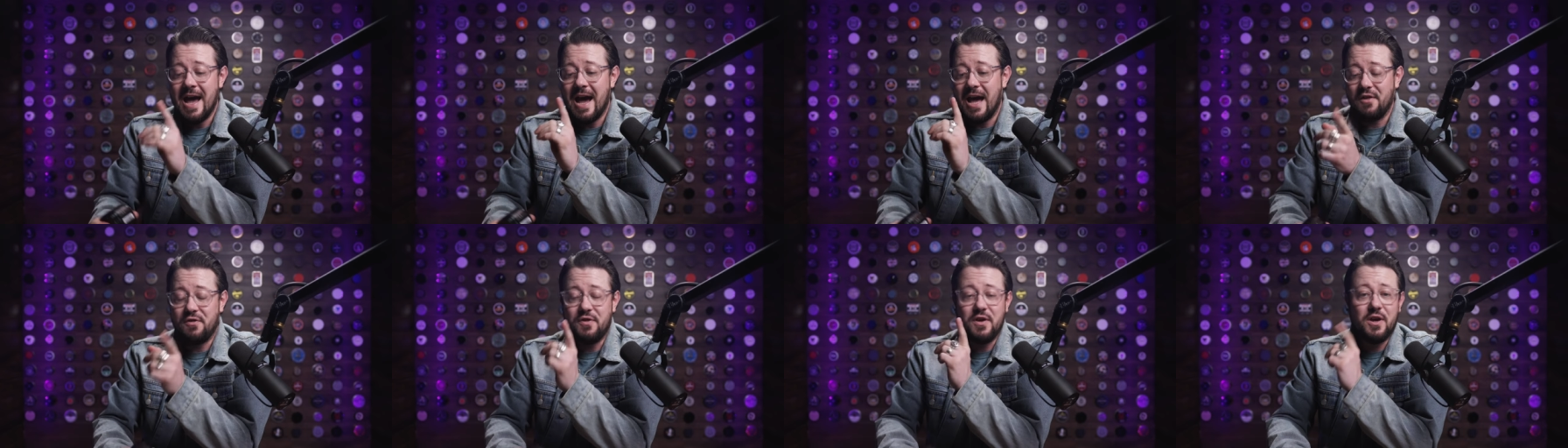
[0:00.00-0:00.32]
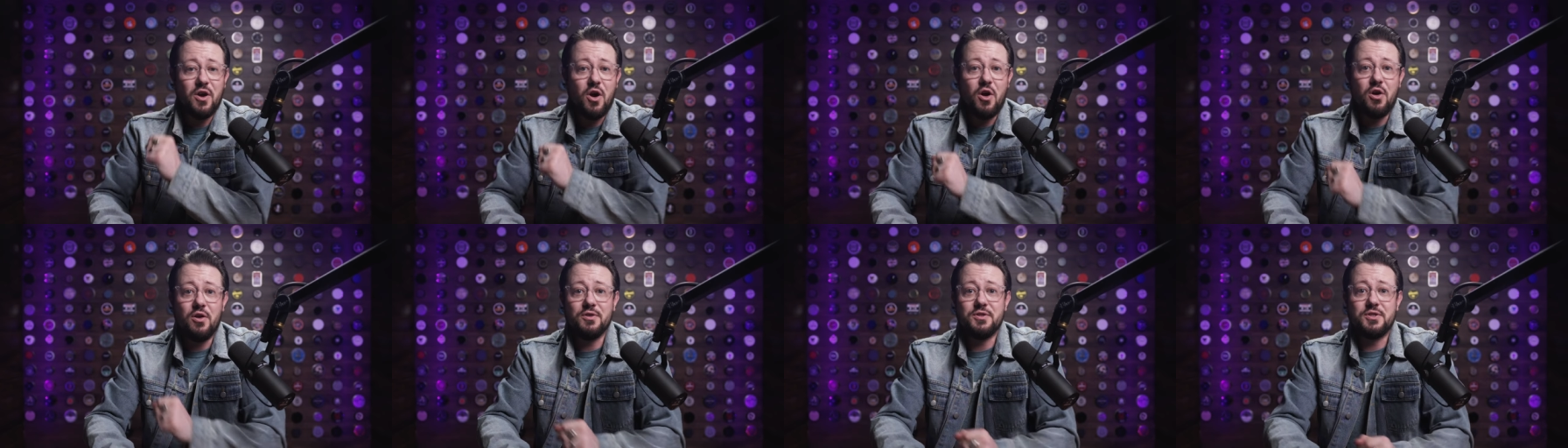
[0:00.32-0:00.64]
I think
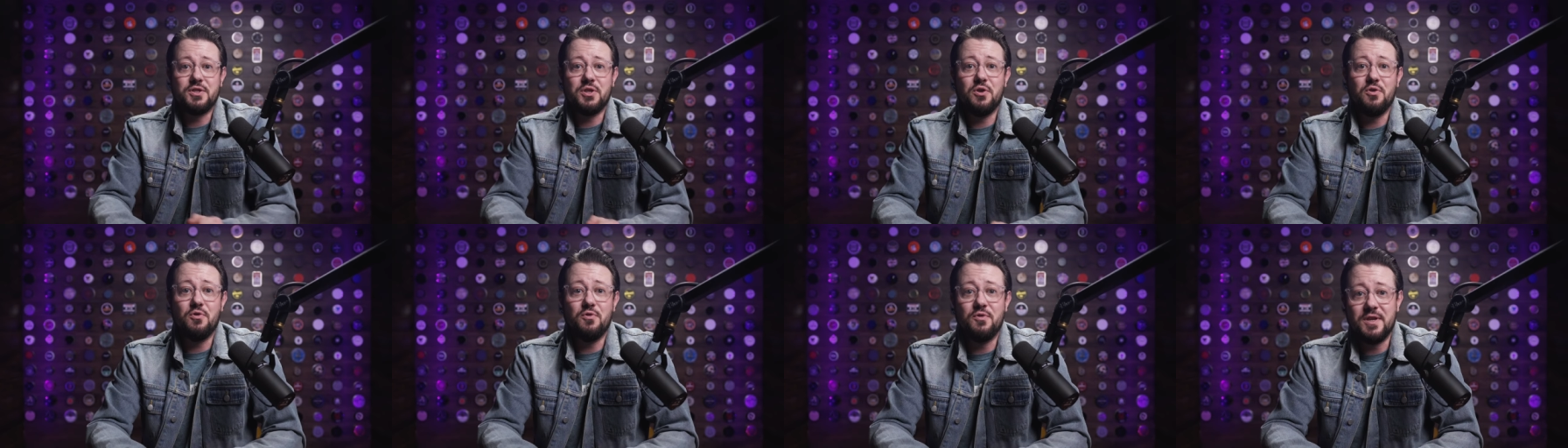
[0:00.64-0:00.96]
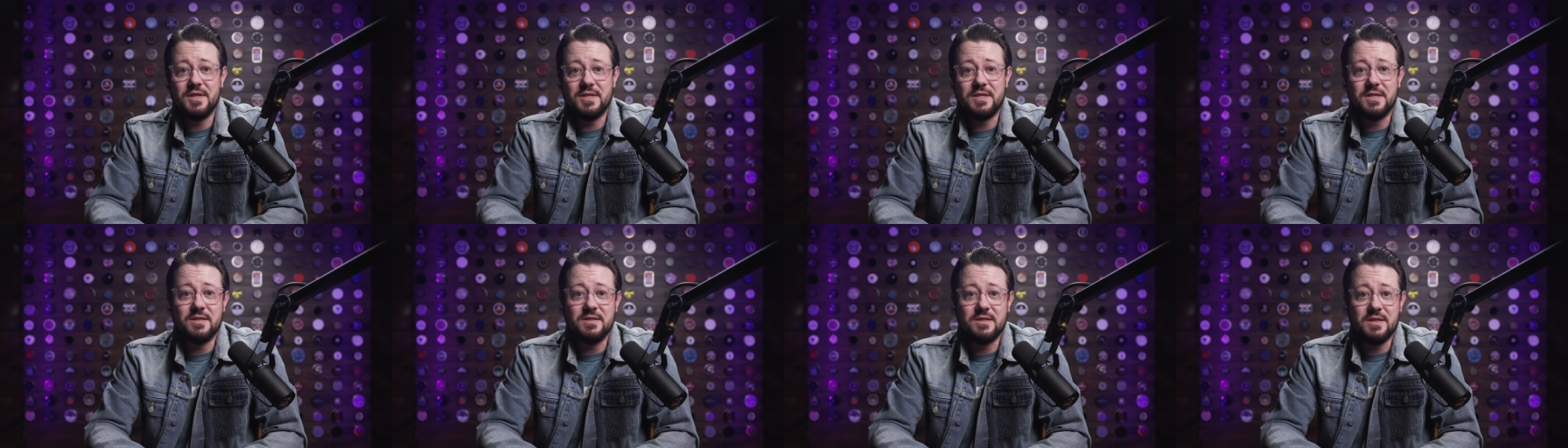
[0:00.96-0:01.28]
also
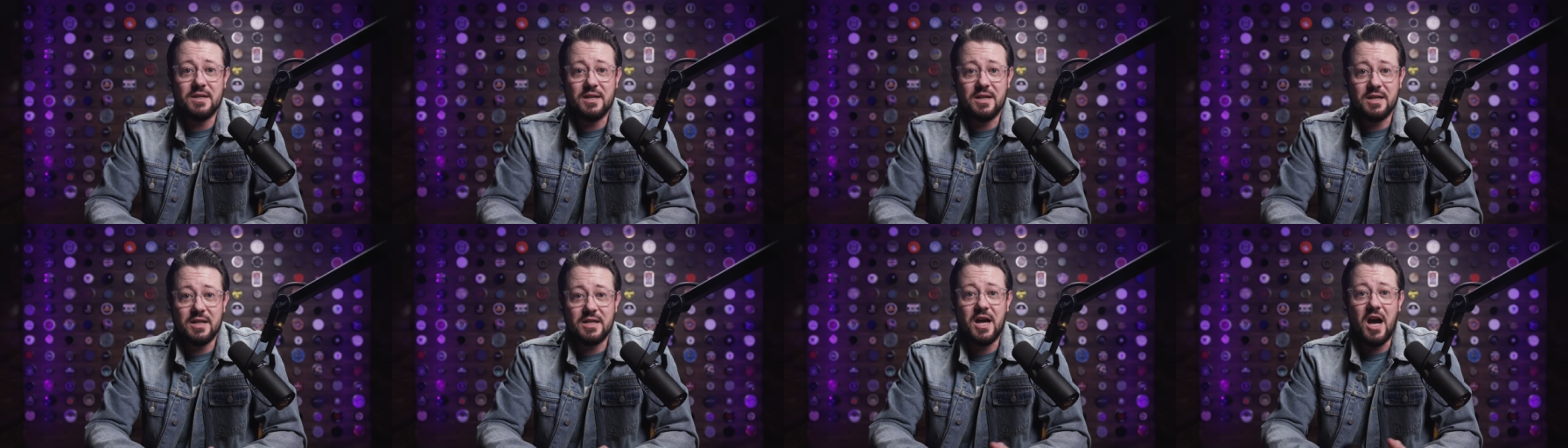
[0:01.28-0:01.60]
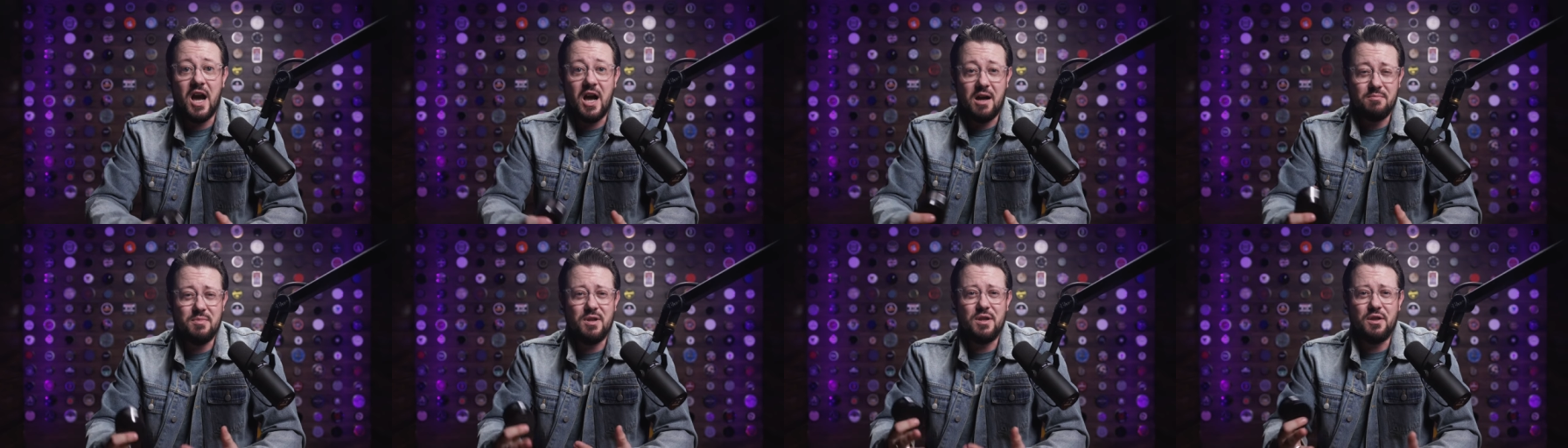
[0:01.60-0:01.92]
this is a
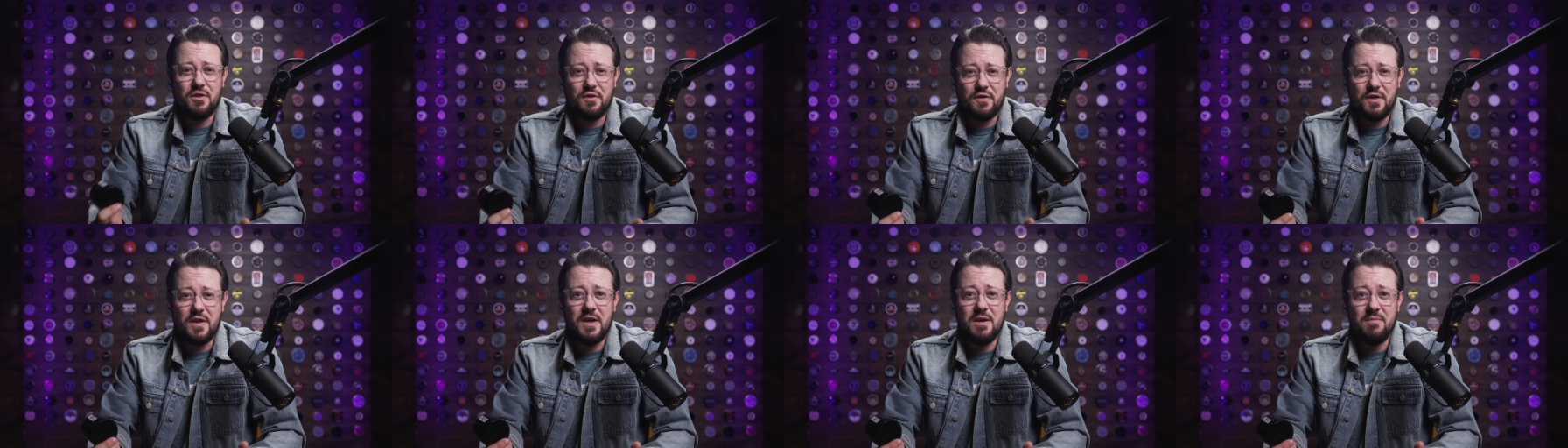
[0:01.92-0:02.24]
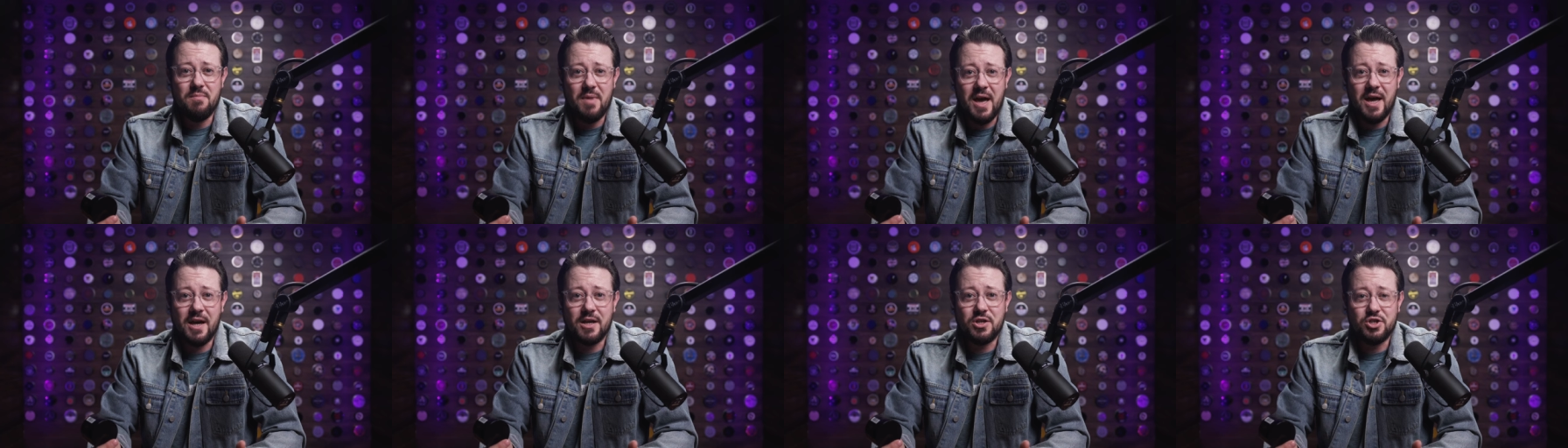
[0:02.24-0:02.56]
common
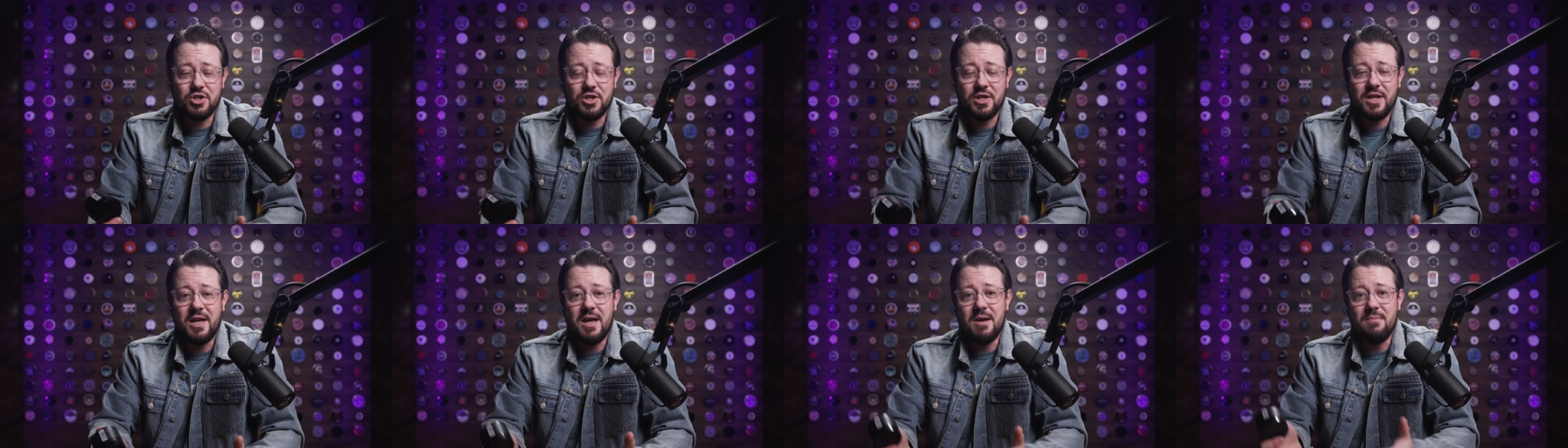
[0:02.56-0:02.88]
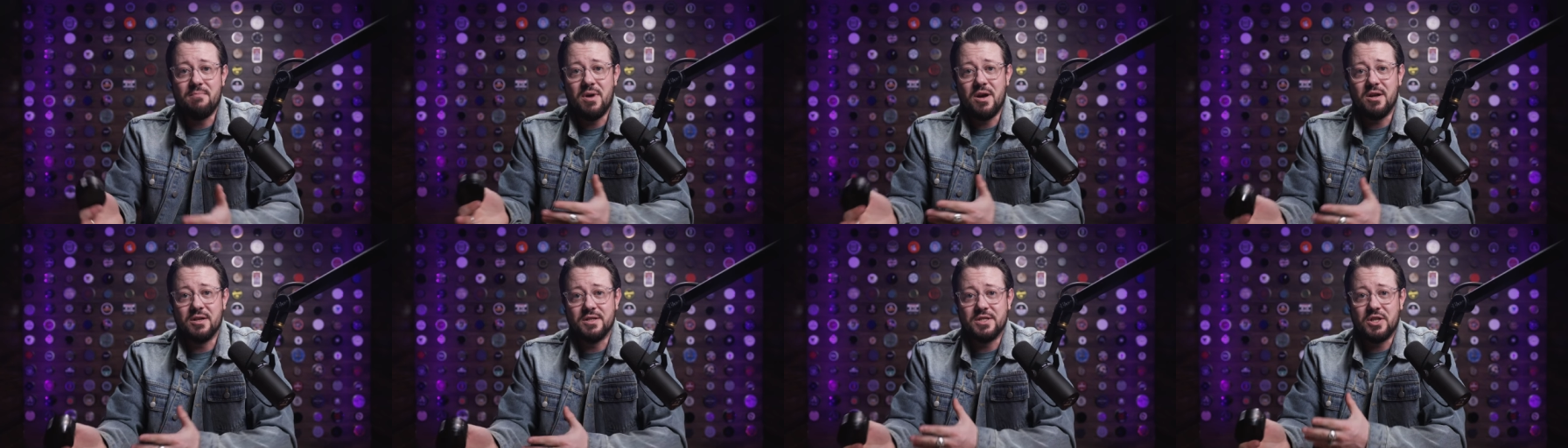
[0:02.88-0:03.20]
theme actually
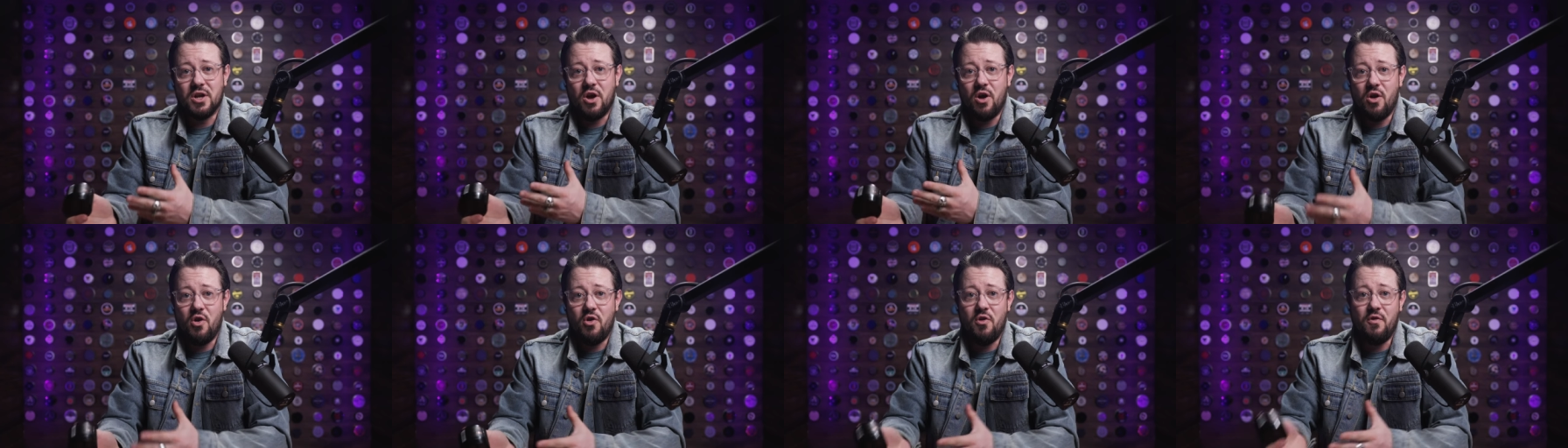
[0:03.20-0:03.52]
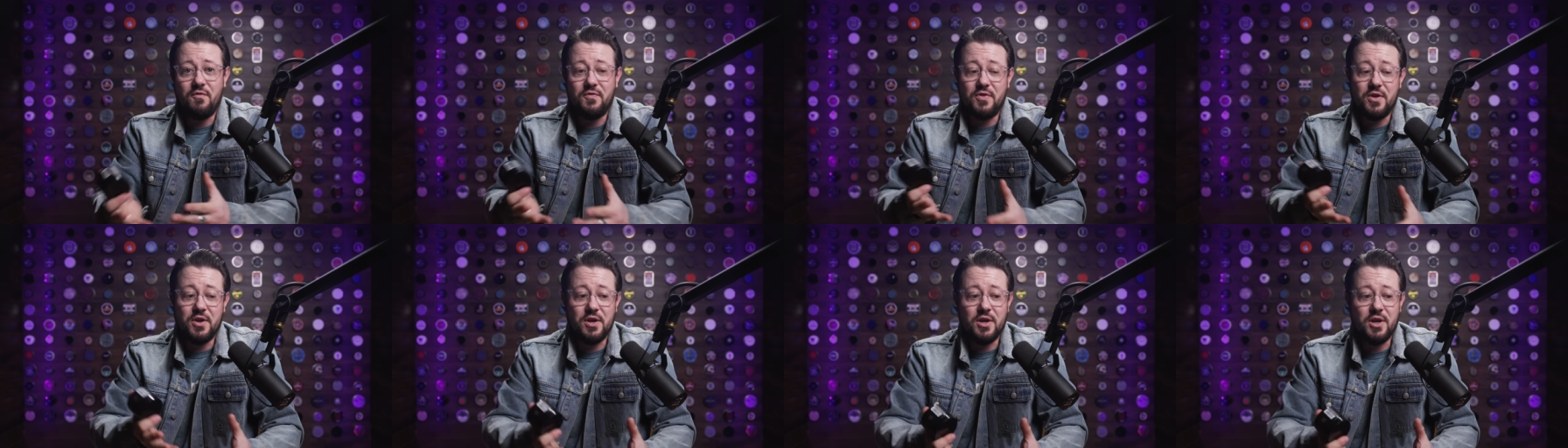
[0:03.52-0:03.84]
amongst all
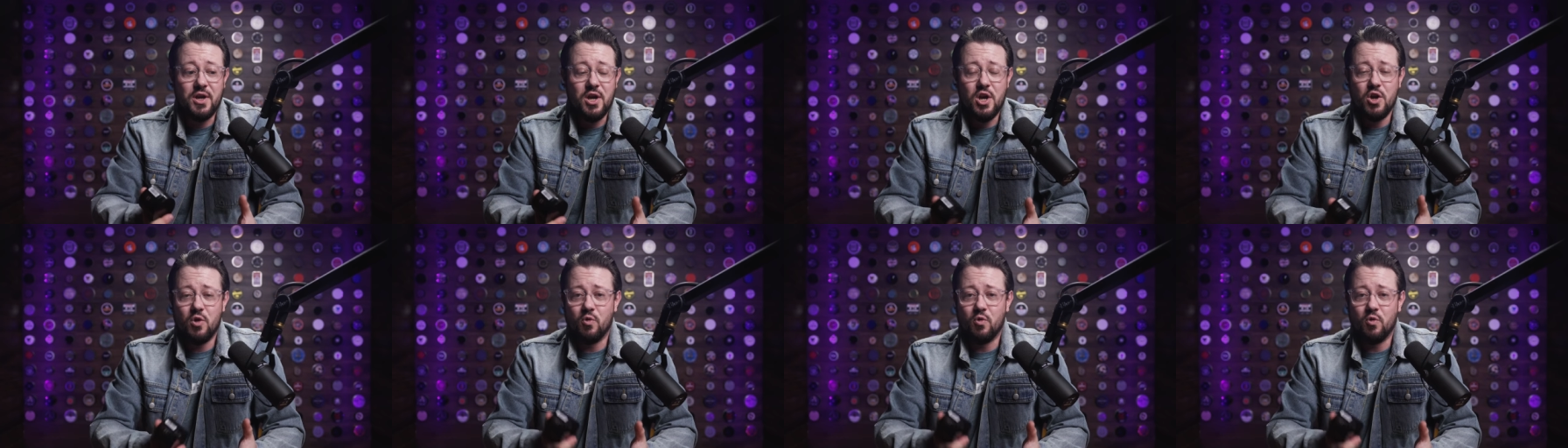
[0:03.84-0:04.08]
of the